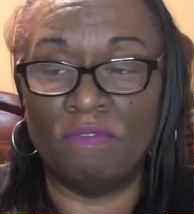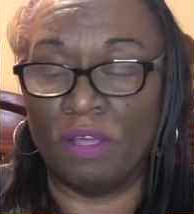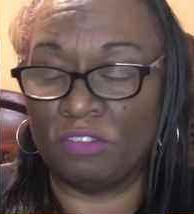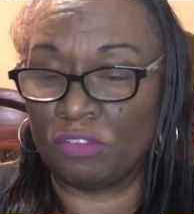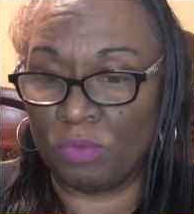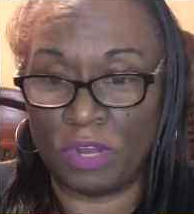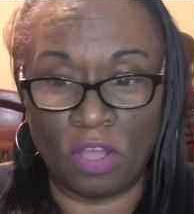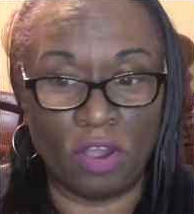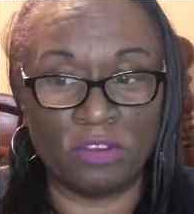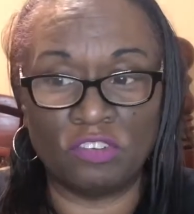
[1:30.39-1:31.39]
A
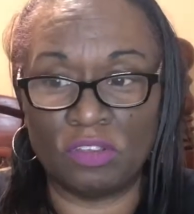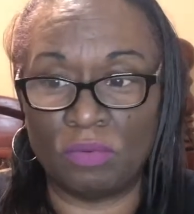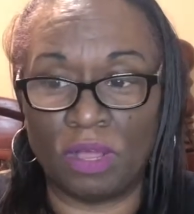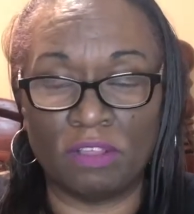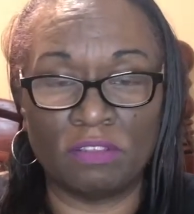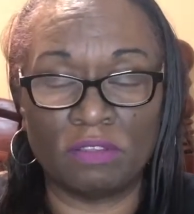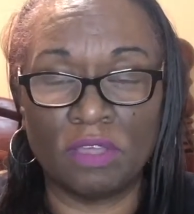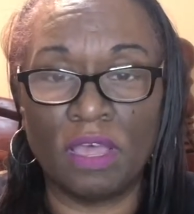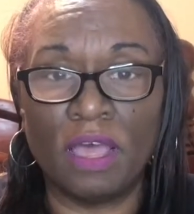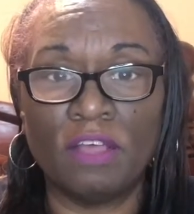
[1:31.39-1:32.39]
sweetheart she was.
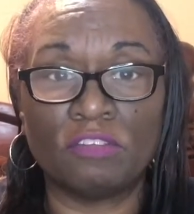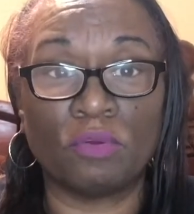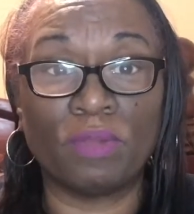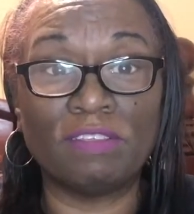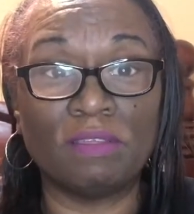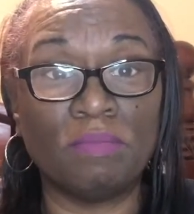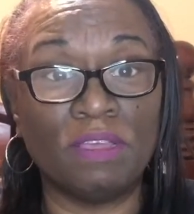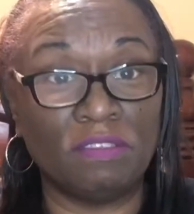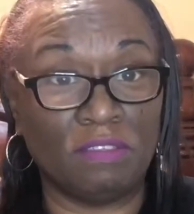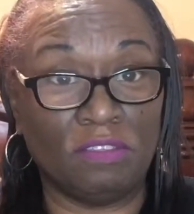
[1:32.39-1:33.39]
So rest in
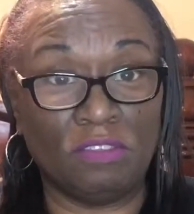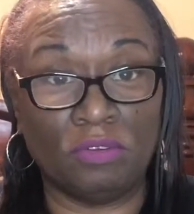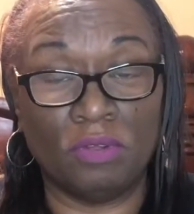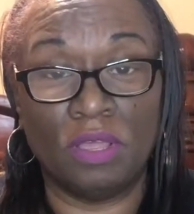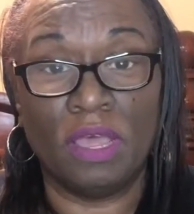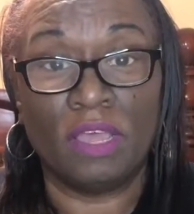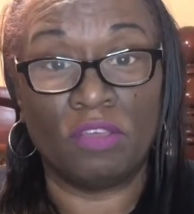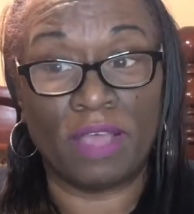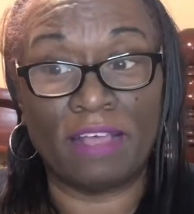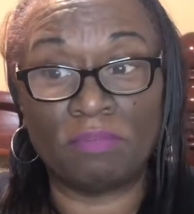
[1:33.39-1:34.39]
peace, sister. You
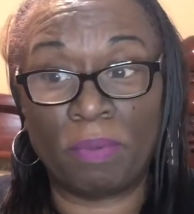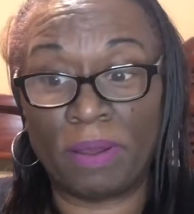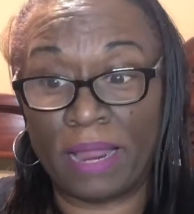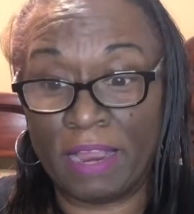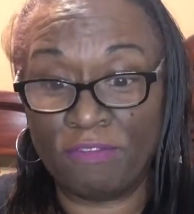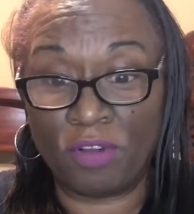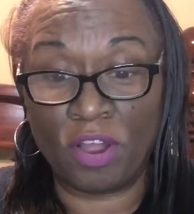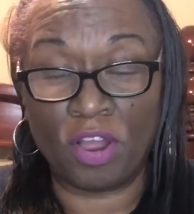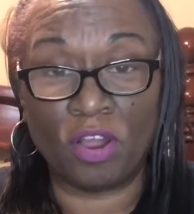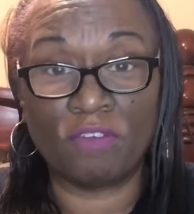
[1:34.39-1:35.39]
guys pray for
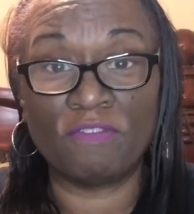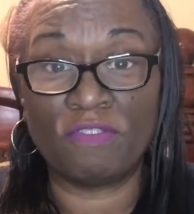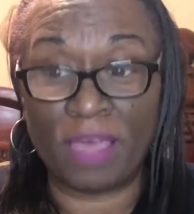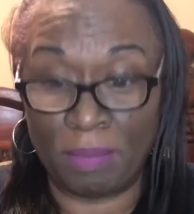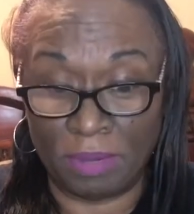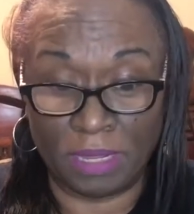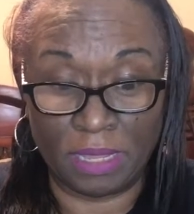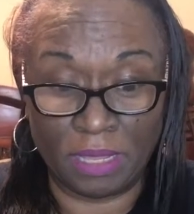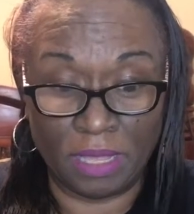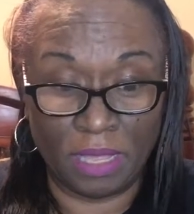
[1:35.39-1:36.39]
her family.
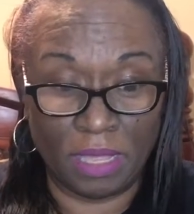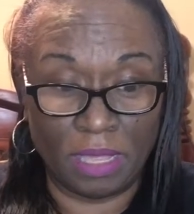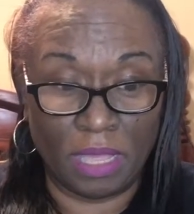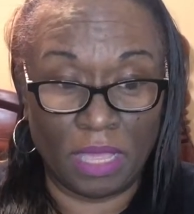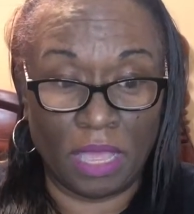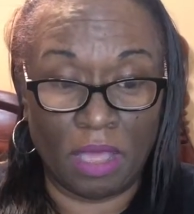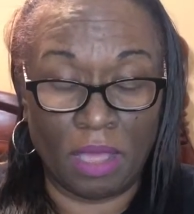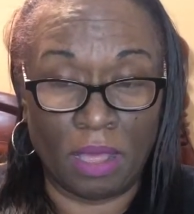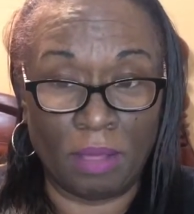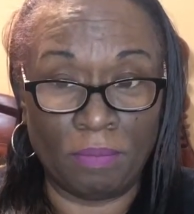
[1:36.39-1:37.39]

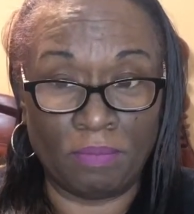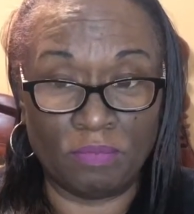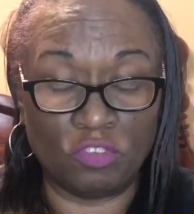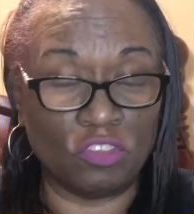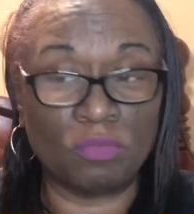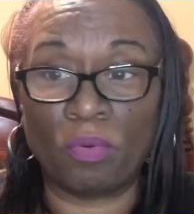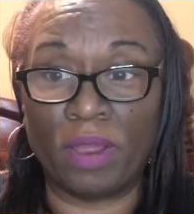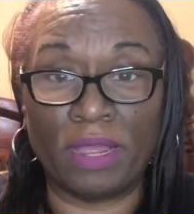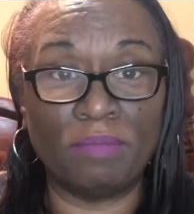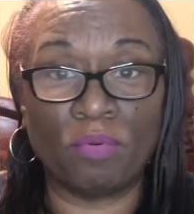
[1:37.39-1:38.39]
Um, just
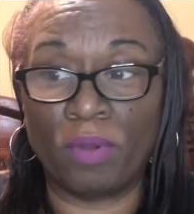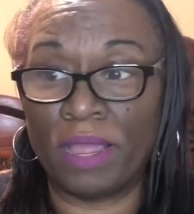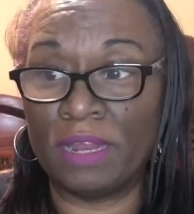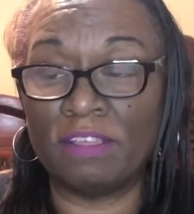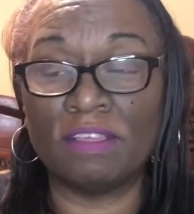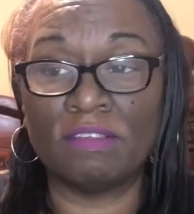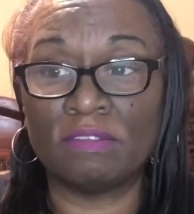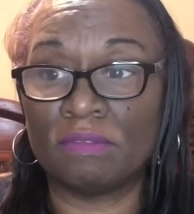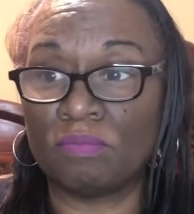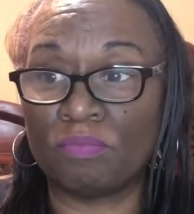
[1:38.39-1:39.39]
pray. Praying
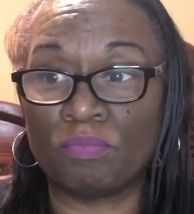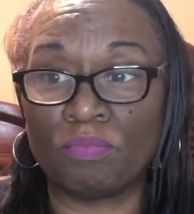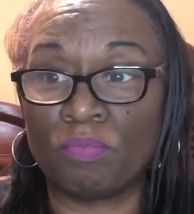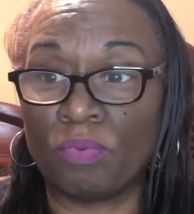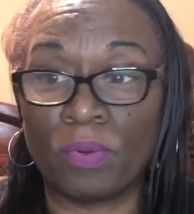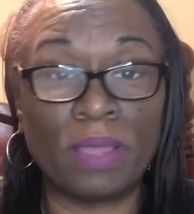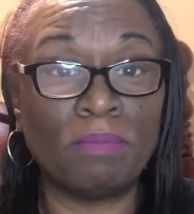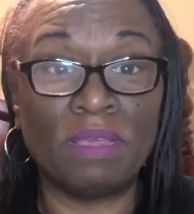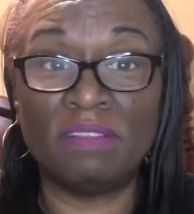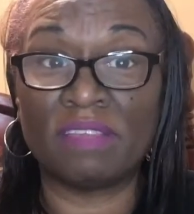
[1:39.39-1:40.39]
is, praying
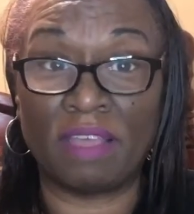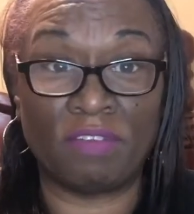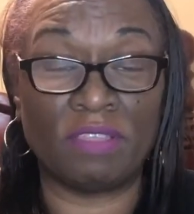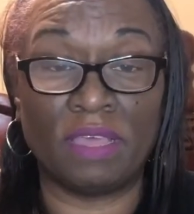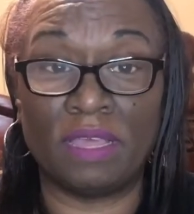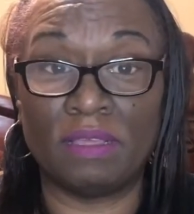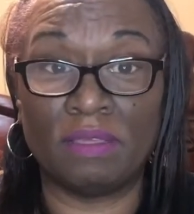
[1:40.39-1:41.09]
means everything.